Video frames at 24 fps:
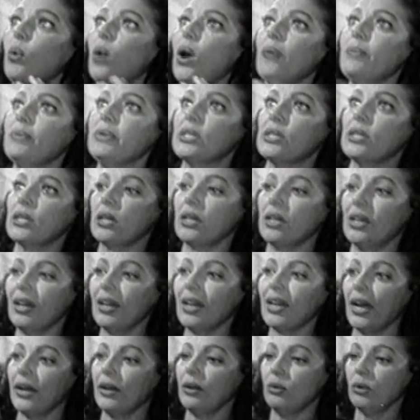Why, Mr.
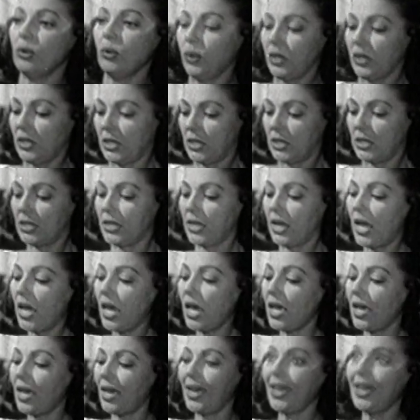Kirk, I don't know what to
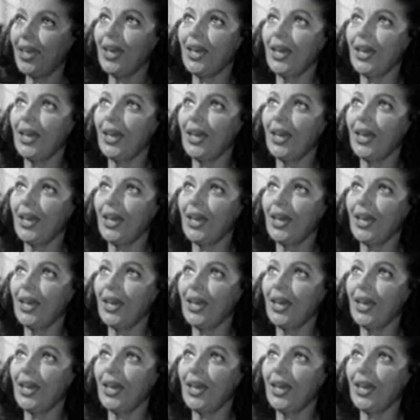say.